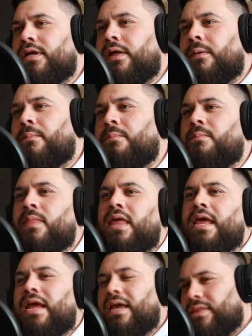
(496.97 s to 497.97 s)

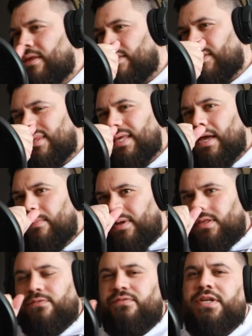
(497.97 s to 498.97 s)
The thing
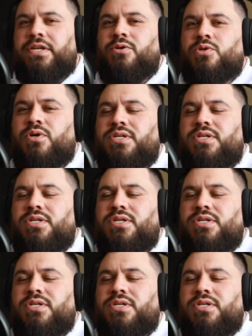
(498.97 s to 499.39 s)
about the video